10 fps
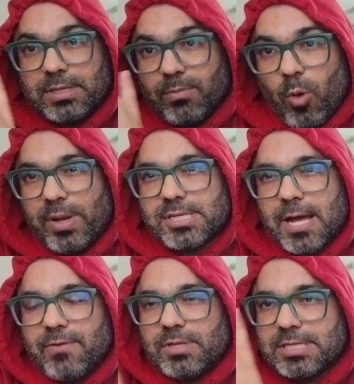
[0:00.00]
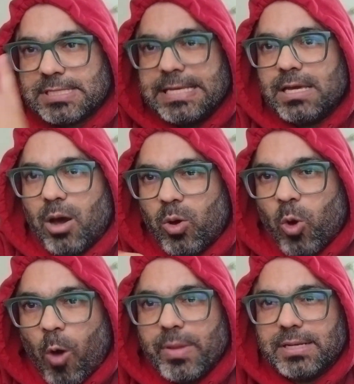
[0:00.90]
The moment I will see a
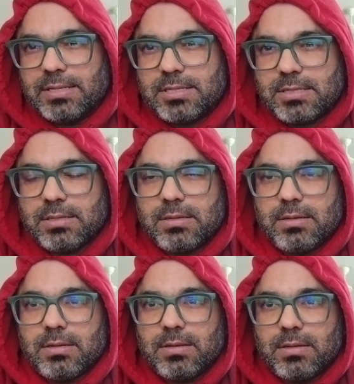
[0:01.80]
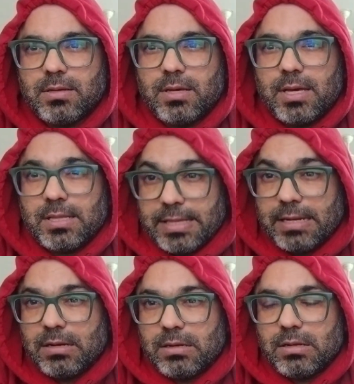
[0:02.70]
comment,
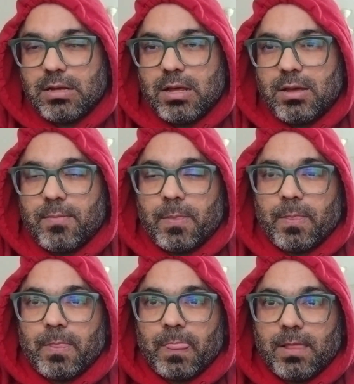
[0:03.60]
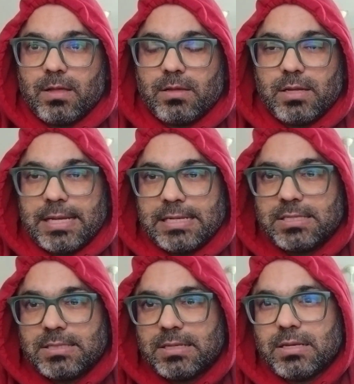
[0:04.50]
then
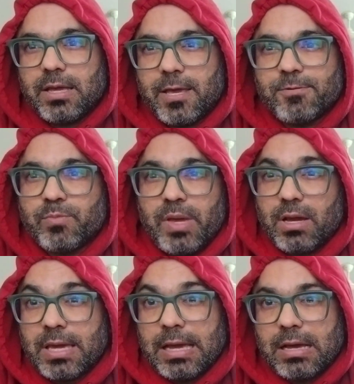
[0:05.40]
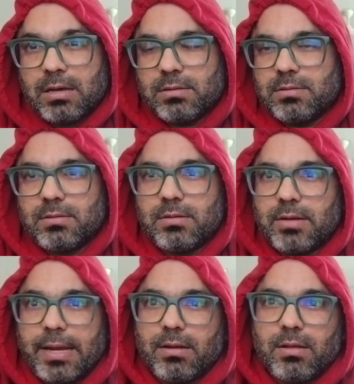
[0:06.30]
it gives me a kick,
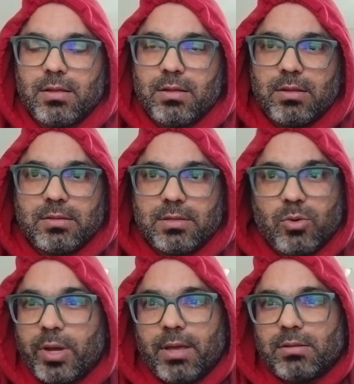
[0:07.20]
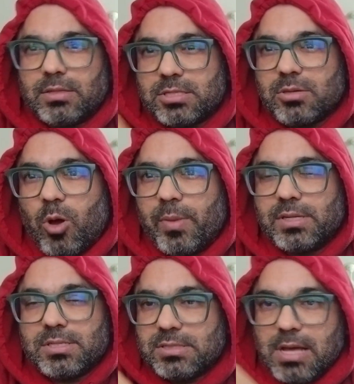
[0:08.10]
right? Then, okay, this is the
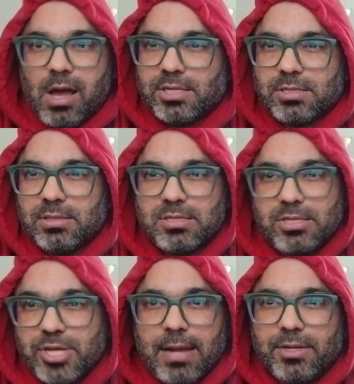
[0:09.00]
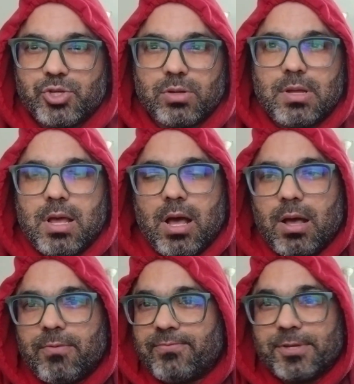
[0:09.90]
comment, this is the ask, this is the challenge.
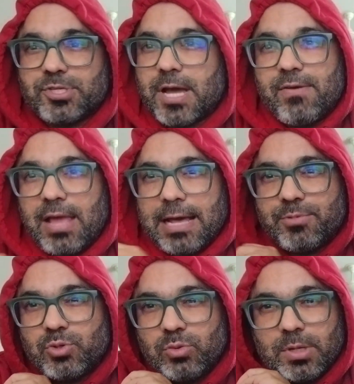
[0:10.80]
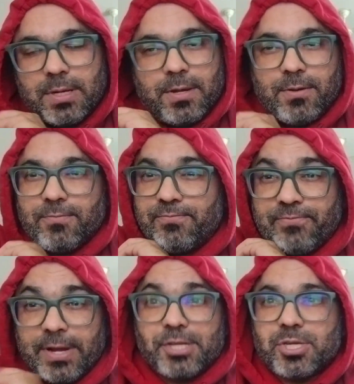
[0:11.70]
First, I will have to
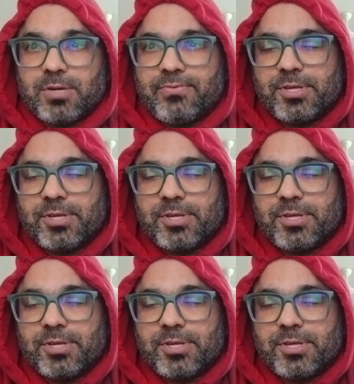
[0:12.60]
finish it.